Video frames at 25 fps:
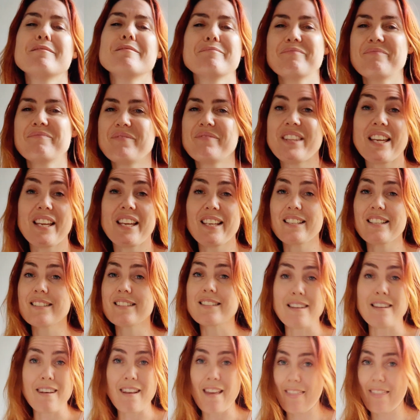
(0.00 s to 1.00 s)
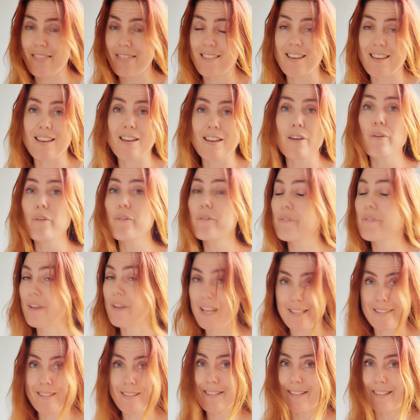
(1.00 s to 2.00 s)
there is nothing
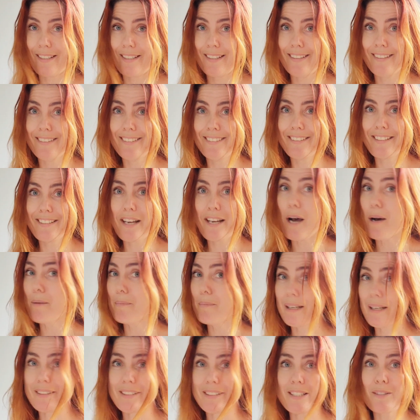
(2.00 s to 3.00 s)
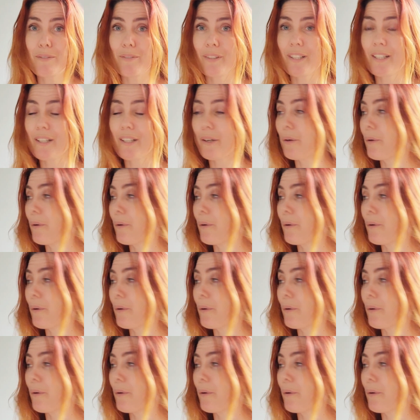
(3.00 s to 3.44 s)
fancy about this video